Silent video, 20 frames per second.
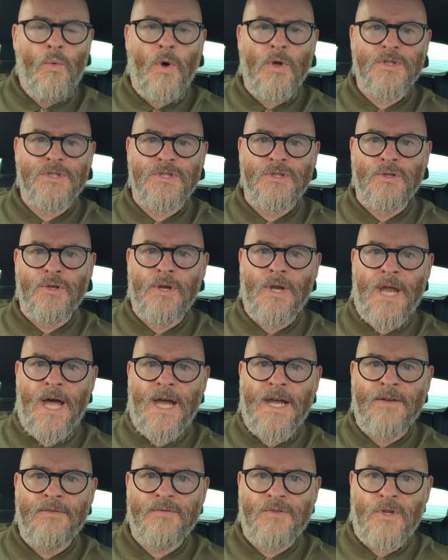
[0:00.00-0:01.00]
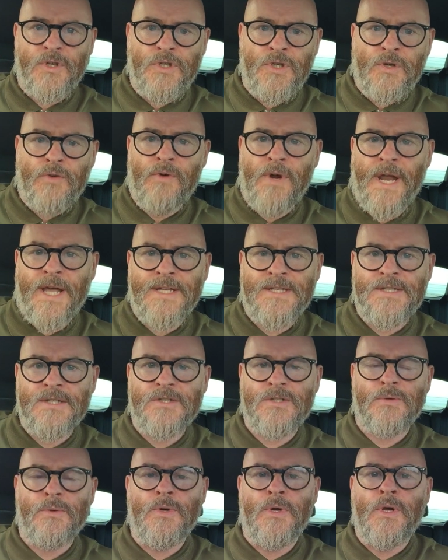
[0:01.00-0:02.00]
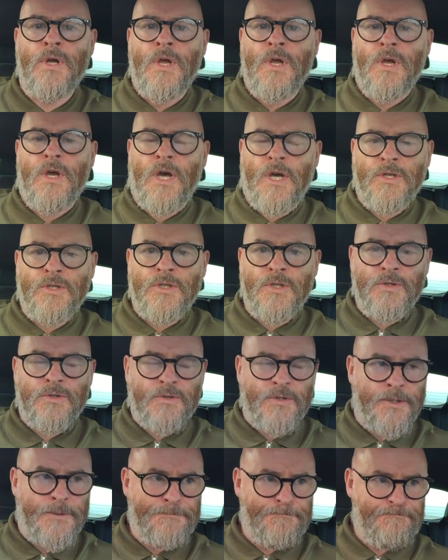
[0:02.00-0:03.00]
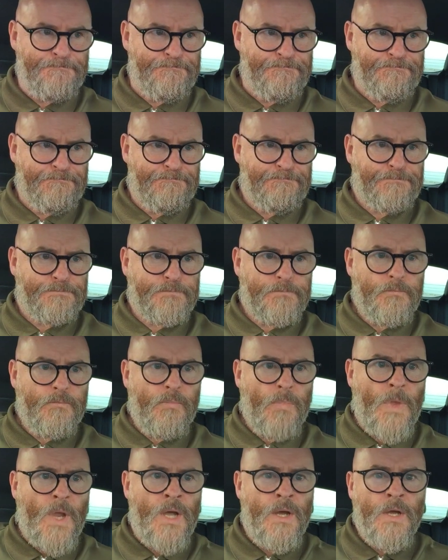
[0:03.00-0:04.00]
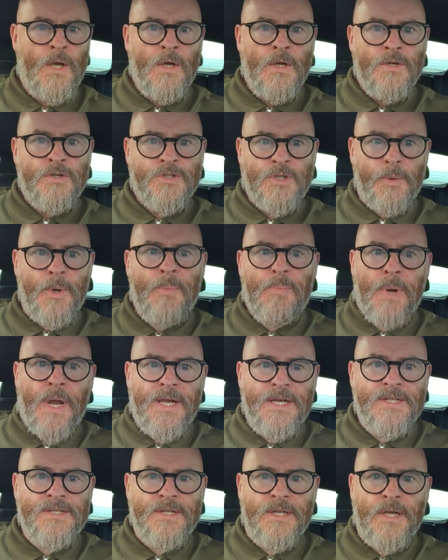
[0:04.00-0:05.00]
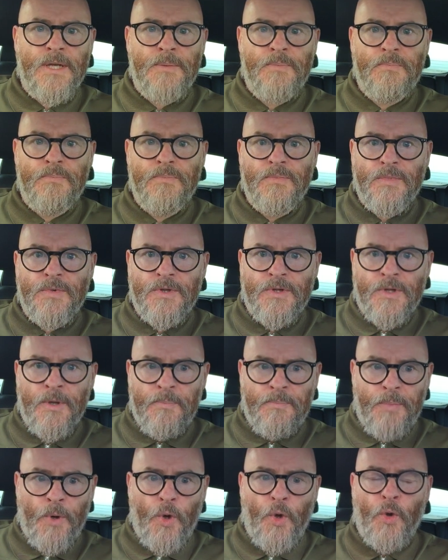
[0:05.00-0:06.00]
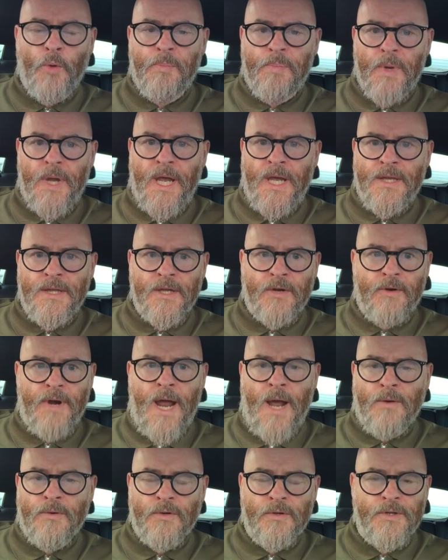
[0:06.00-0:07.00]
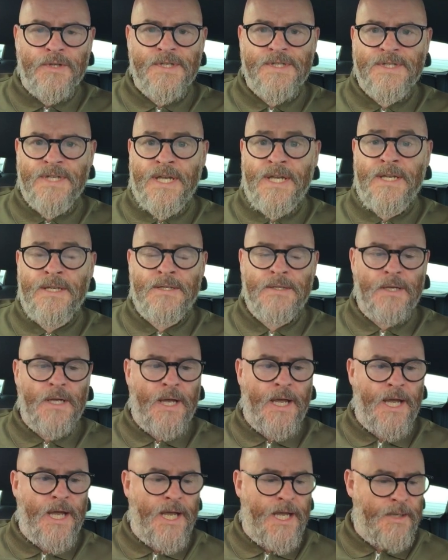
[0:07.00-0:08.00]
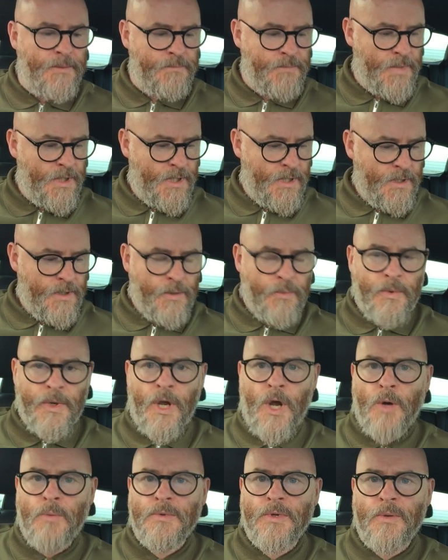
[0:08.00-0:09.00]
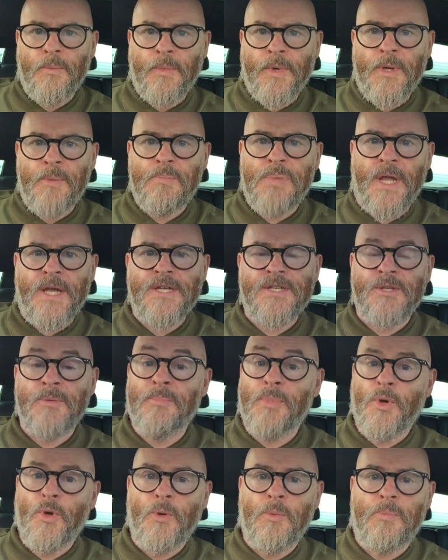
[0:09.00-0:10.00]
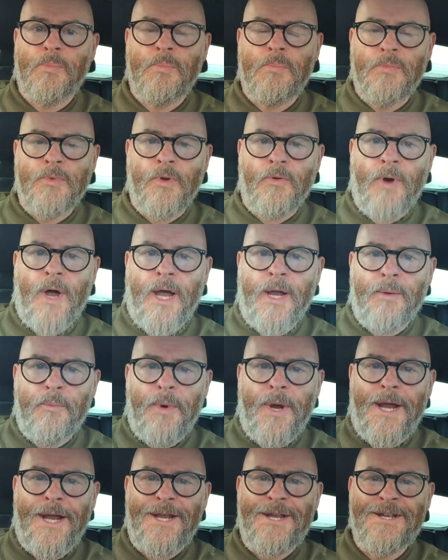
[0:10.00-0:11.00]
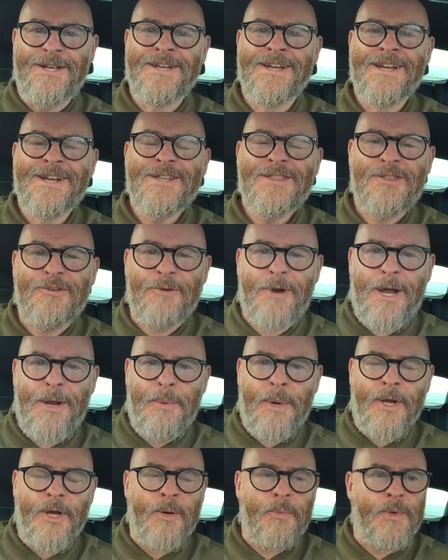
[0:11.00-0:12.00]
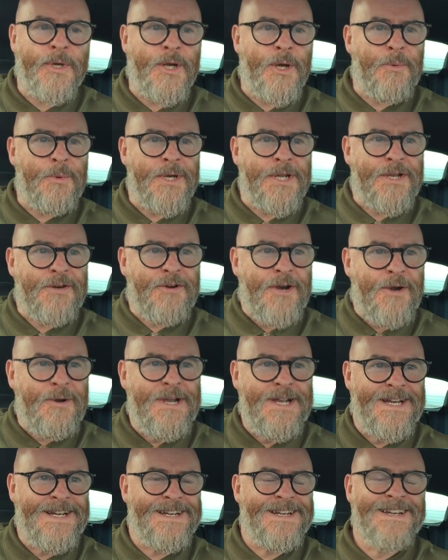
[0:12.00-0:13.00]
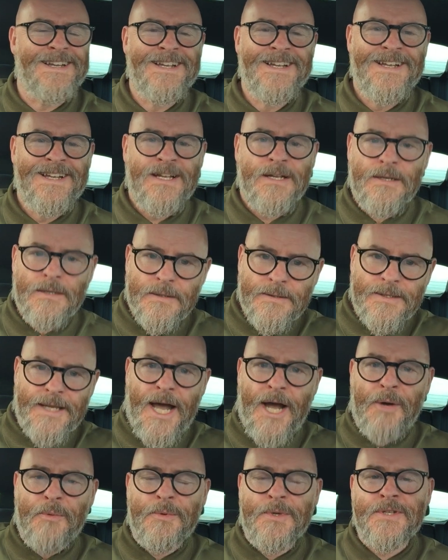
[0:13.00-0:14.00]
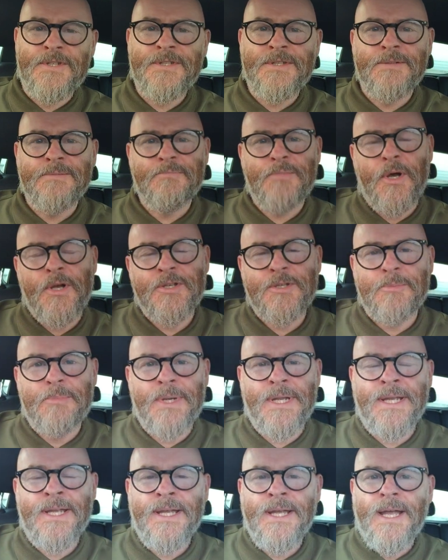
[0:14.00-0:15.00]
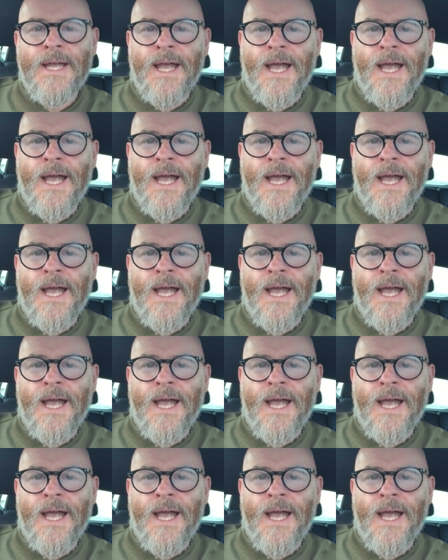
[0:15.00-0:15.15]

what's in your life and you can relate it to a nutrient? So we place the bulb in the ground, or the seed. We hope that we place the bulb the right way up. We don't want it growing downwards, possibly.